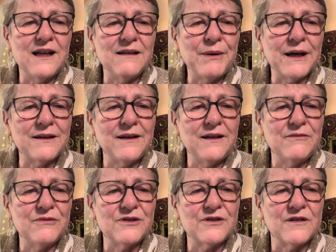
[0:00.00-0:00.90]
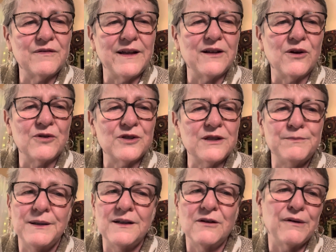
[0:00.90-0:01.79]
back then it was sort of like, oh, she's
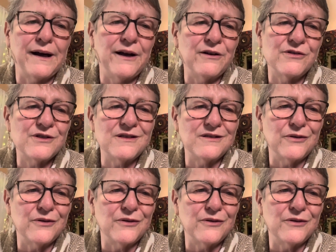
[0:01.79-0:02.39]
being a writer and she's